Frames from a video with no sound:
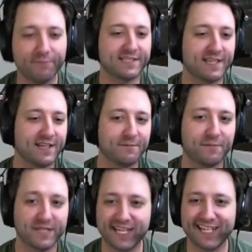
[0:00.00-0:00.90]
My
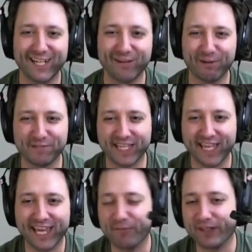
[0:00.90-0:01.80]
son, he was
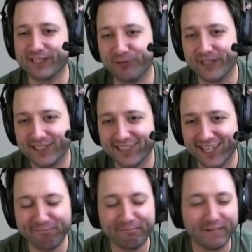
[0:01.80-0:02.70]
like 8 months old at the
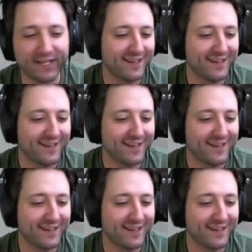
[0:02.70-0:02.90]
time,